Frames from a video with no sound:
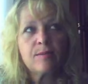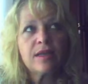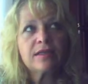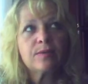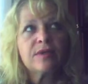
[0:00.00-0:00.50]
9
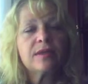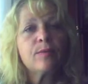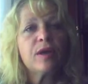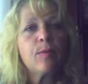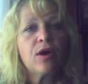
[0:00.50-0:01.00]
months was
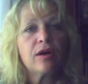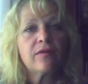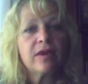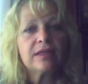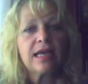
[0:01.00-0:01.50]
a big
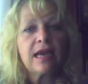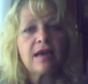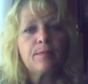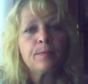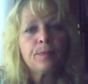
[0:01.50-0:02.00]
part of it.
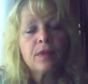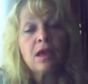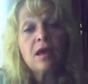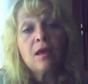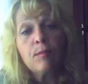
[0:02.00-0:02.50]

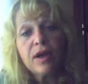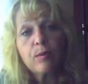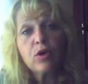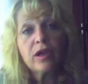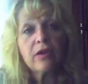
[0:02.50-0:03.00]

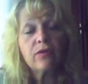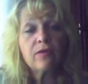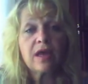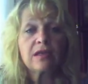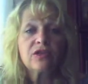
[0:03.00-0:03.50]
But I'm working
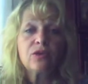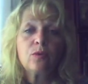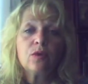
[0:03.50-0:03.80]
through that too.